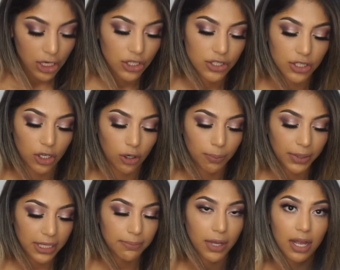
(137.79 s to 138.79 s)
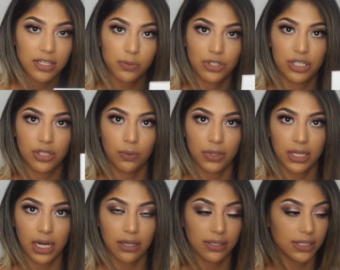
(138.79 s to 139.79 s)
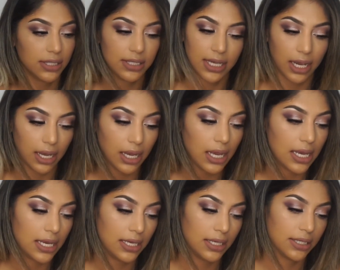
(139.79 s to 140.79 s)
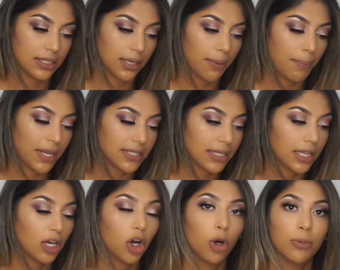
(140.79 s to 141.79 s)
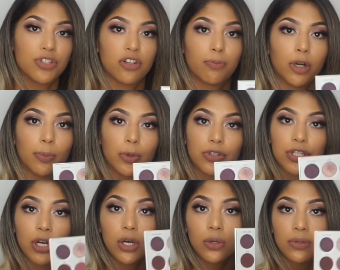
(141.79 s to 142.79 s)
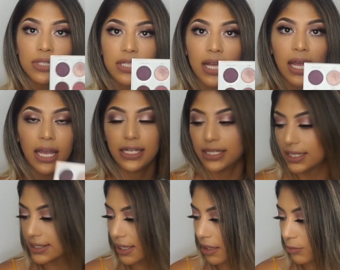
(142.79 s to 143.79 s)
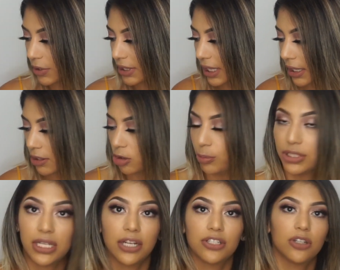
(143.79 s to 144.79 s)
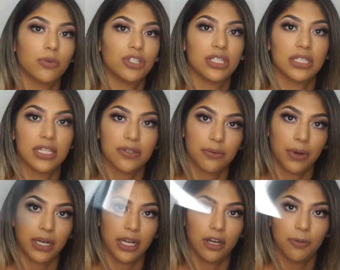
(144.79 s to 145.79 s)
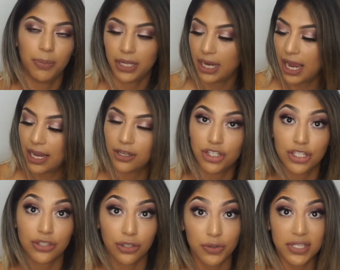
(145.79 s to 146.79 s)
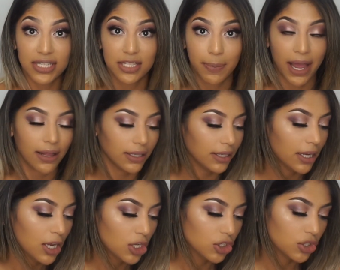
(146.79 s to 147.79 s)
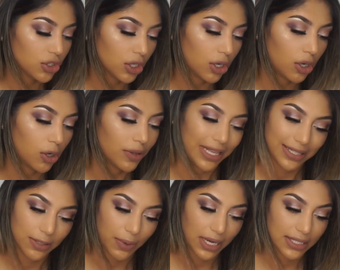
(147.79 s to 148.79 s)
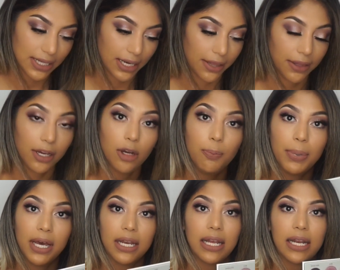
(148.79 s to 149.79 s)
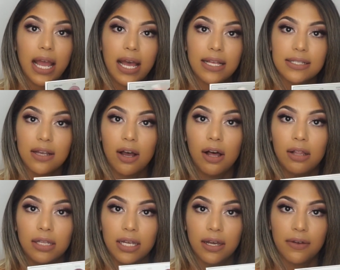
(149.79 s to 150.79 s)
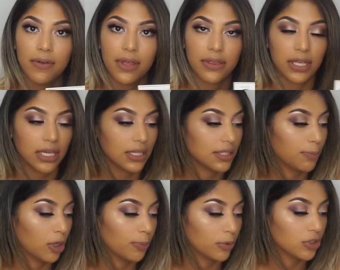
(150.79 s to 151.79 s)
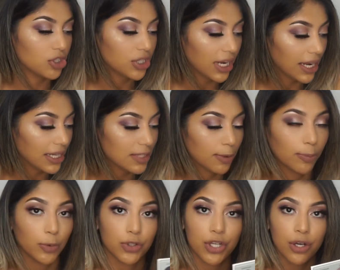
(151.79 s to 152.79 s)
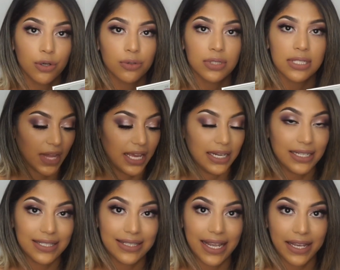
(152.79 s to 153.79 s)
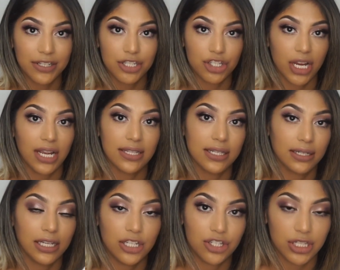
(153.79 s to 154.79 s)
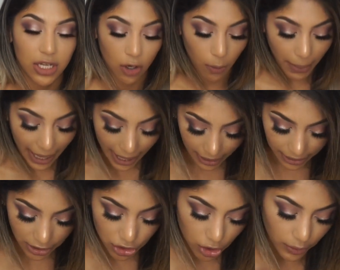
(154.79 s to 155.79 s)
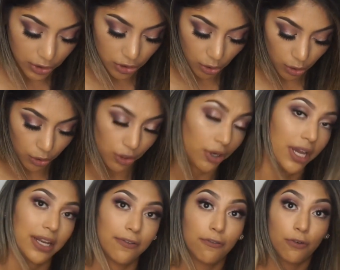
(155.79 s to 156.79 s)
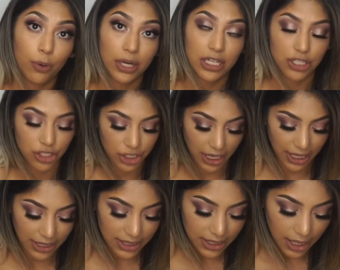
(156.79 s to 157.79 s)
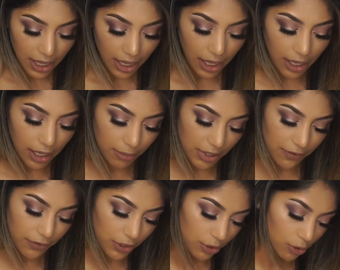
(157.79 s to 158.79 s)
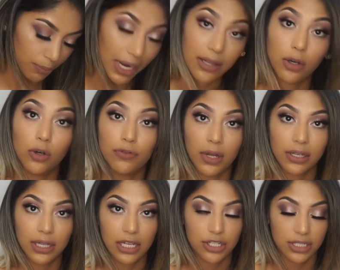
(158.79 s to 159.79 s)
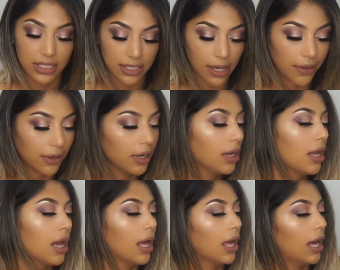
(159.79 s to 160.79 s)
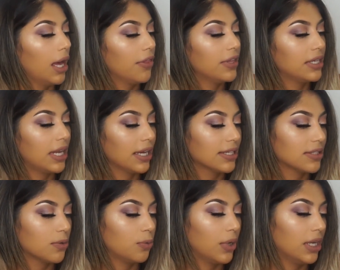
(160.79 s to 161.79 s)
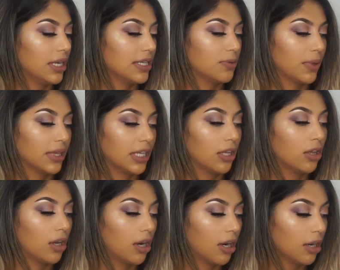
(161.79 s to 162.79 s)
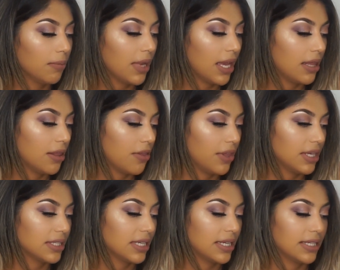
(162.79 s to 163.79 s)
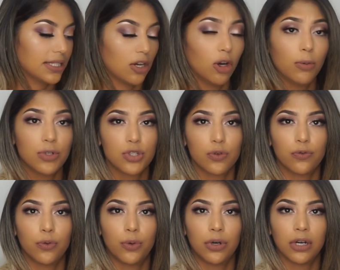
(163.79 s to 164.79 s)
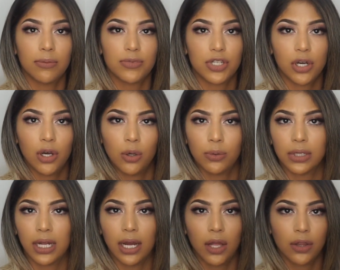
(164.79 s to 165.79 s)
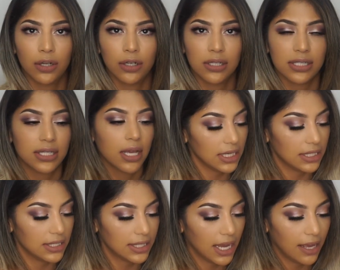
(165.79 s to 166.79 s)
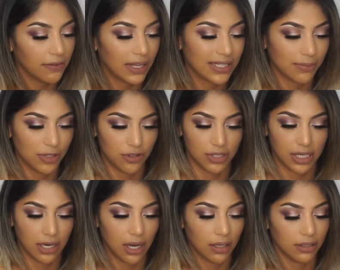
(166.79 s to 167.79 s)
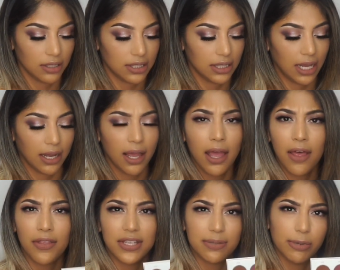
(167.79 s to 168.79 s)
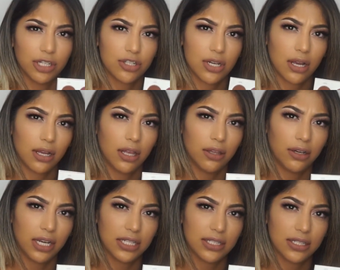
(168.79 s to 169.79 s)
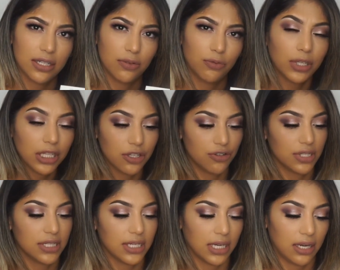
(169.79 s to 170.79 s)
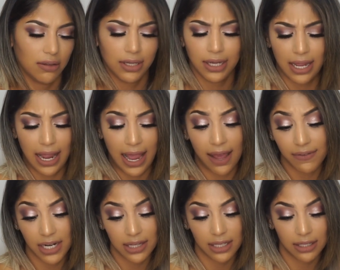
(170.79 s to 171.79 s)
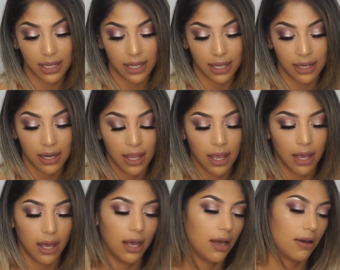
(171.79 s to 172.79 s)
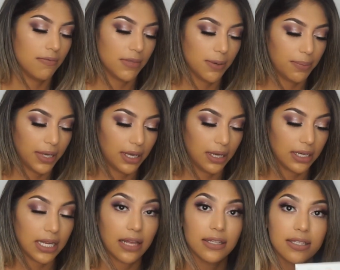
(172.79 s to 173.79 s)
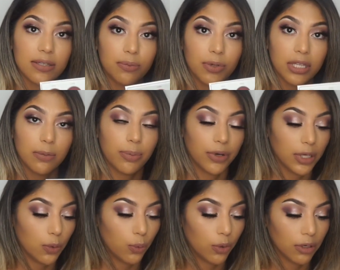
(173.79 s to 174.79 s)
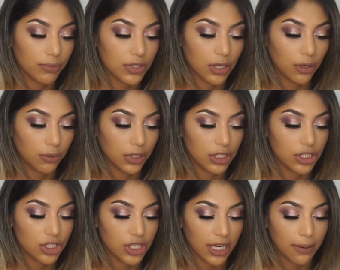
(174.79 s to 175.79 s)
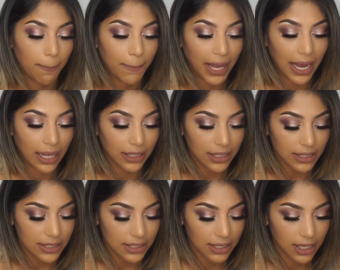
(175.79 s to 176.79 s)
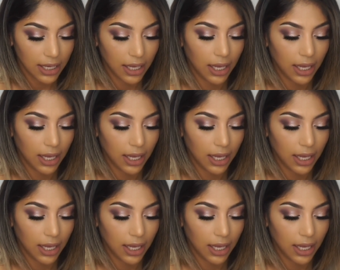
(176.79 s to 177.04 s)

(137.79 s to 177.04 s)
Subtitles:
So Bling Boss, which is the one that I used today, is basically a whole bunch of purple tones. It does come with like a little protector, which is this one right here, but I just used this palette, so that's why it's not in there. But it has all of these purple shades, purple tones. It is 10 shades in each single palette, so in total you're getting 40 shades if you buy the whole Vault collection together. The next one is Ring the Alarm, and this is a whole bunch of warm tone colors. It does have like some interesting colors, like this mugshot color is really interesting. I don't think I have anything like it. But yeah, this is a really pretty warm tone shade palette.